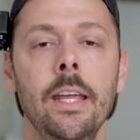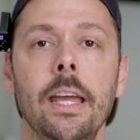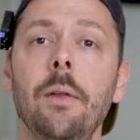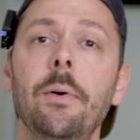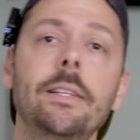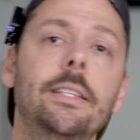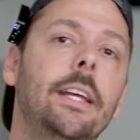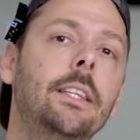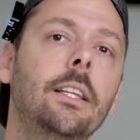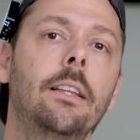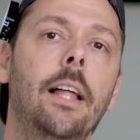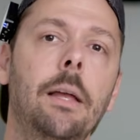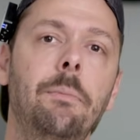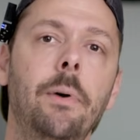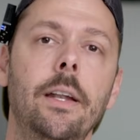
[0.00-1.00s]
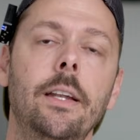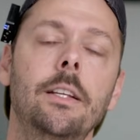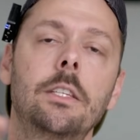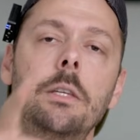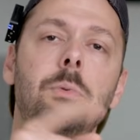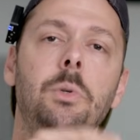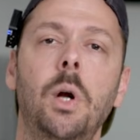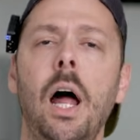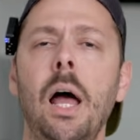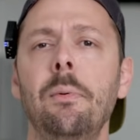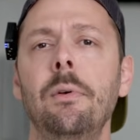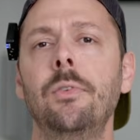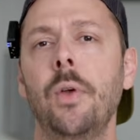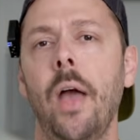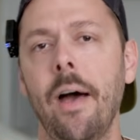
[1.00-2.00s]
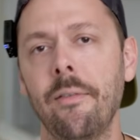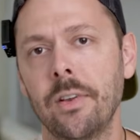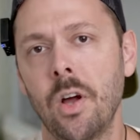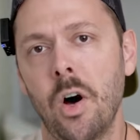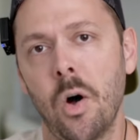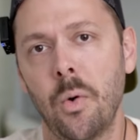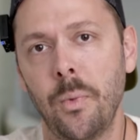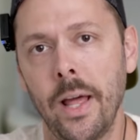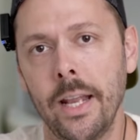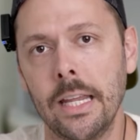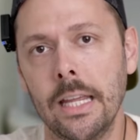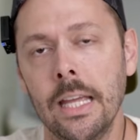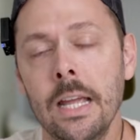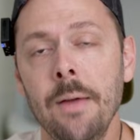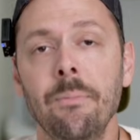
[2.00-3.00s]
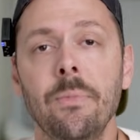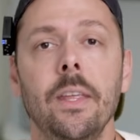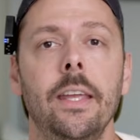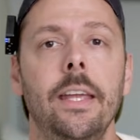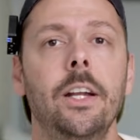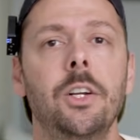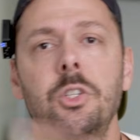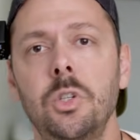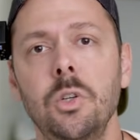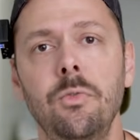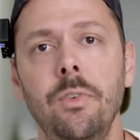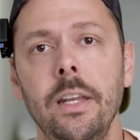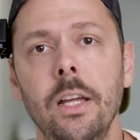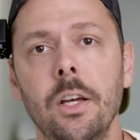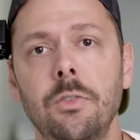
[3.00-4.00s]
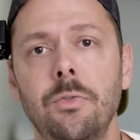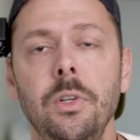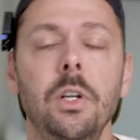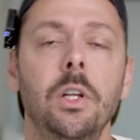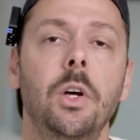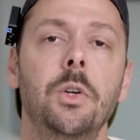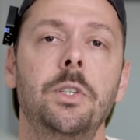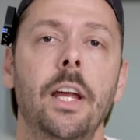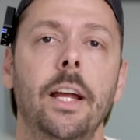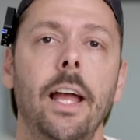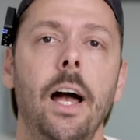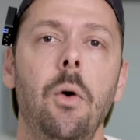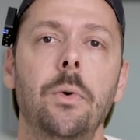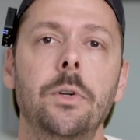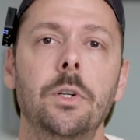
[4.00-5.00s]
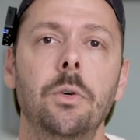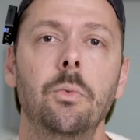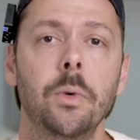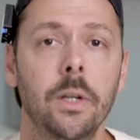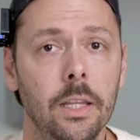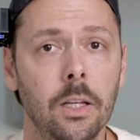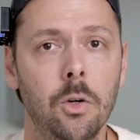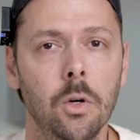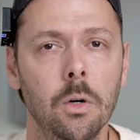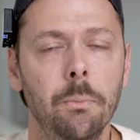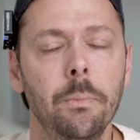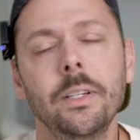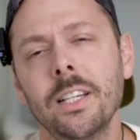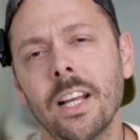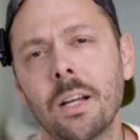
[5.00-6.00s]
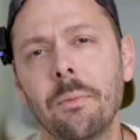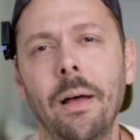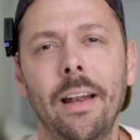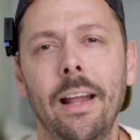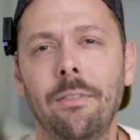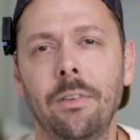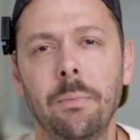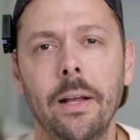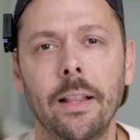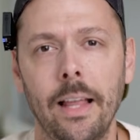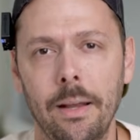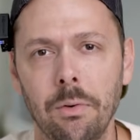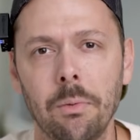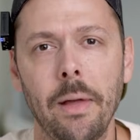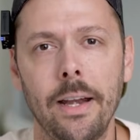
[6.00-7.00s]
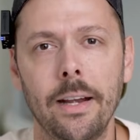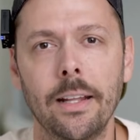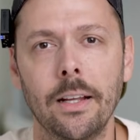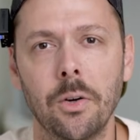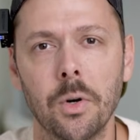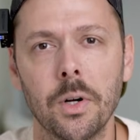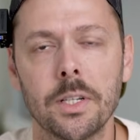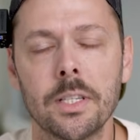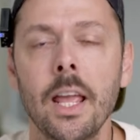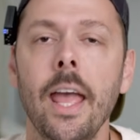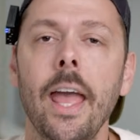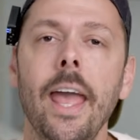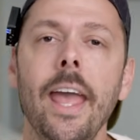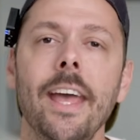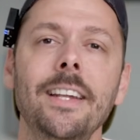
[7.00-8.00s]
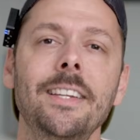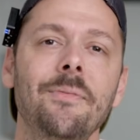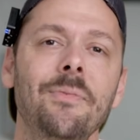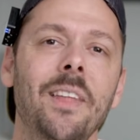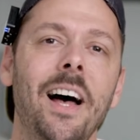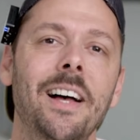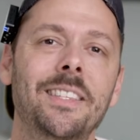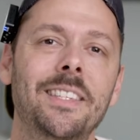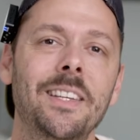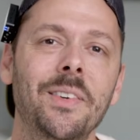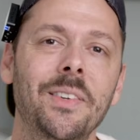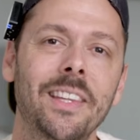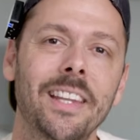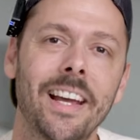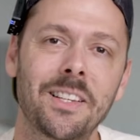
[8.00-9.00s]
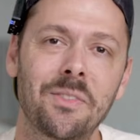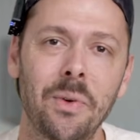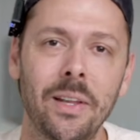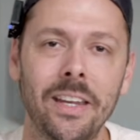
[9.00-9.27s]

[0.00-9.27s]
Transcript: Anyways, hit the like button, subscribe if you haven't already. Here's two videos for you to go check out, which are really cool, but check them out after my Lightroom editing course, and I'll see you in the next